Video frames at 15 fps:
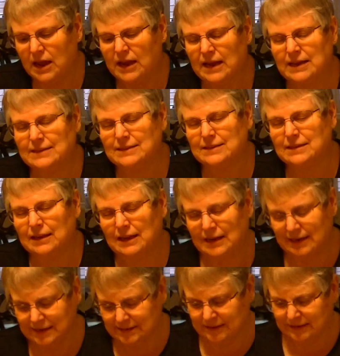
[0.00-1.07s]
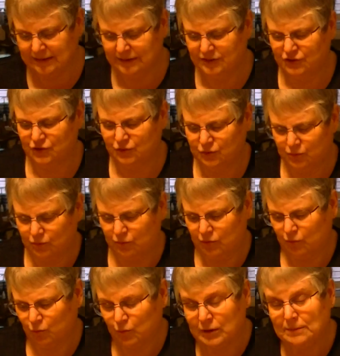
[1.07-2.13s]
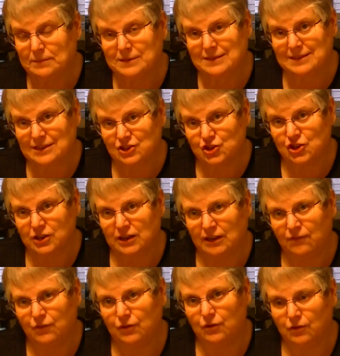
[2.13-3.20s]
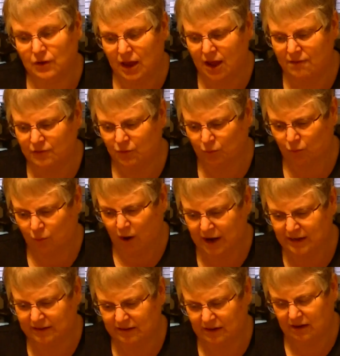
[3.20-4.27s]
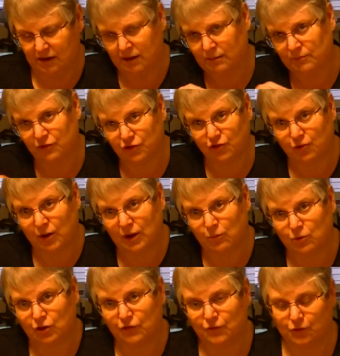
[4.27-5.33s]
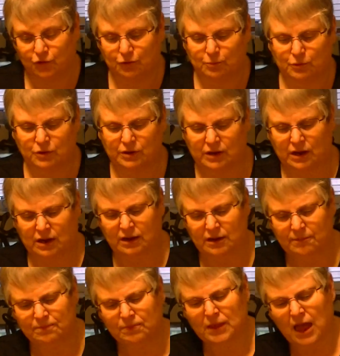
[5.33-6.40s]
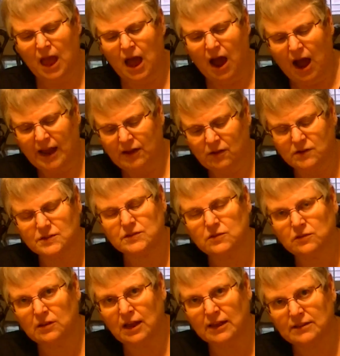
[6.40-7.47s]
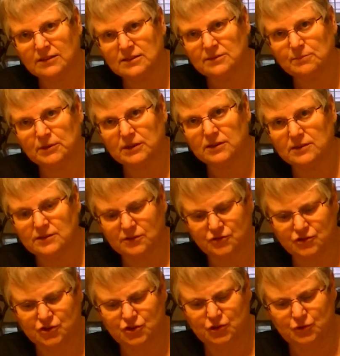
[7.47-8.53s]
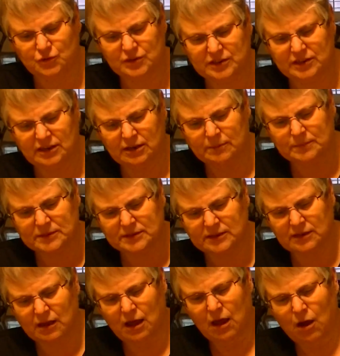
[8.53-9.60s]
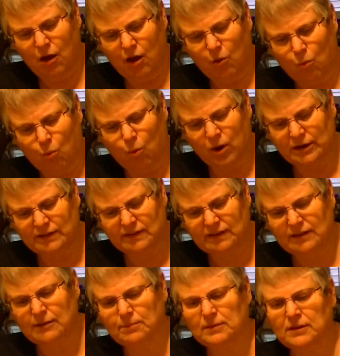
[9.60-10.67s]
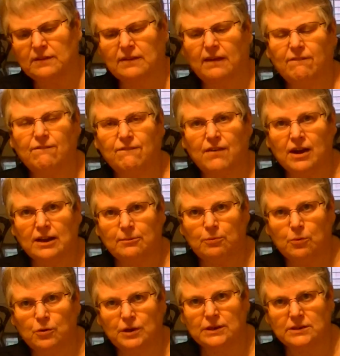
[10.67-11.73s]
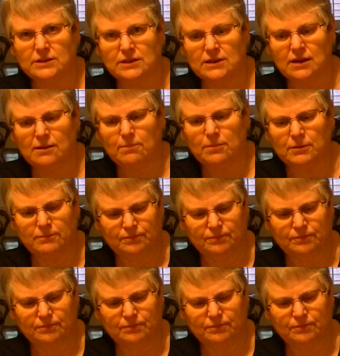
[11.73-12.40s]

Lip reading: It's easily to reposition if you don't have it right straight when you first put it on. I also like this because there's 2 tips. One tip is a fine point tip.